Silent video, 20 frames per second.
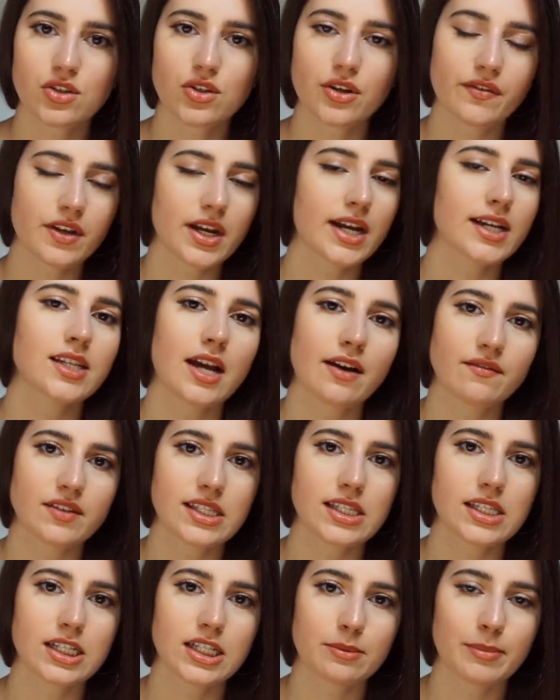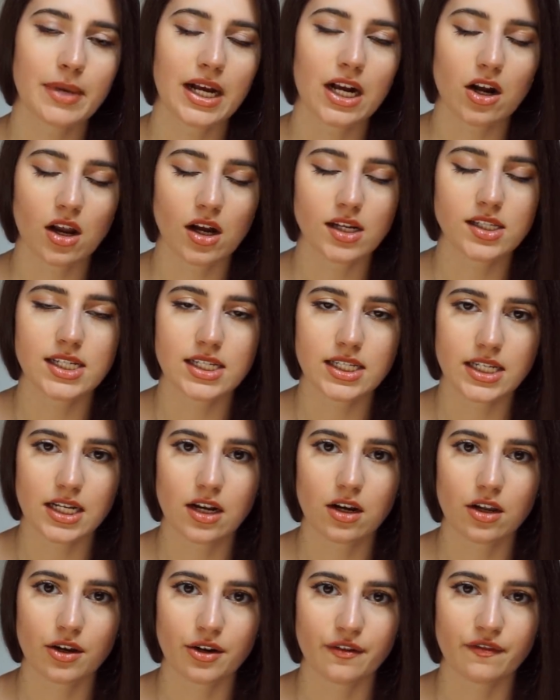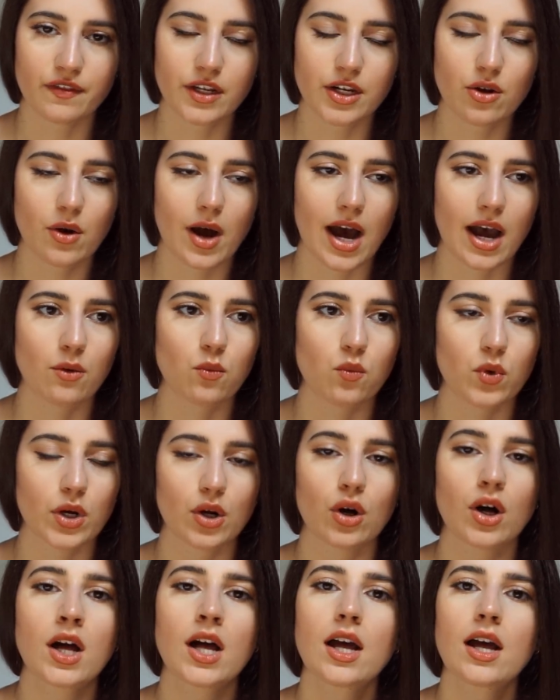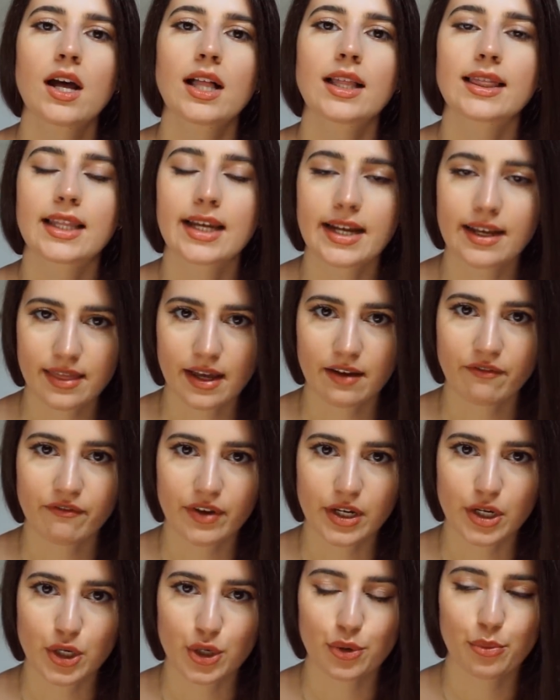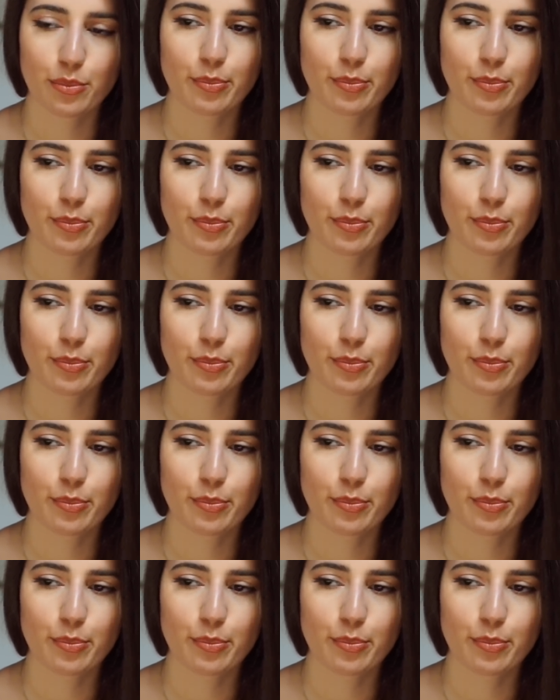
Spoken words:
So if you guys haven't seen my closet declutter video, I will link that video.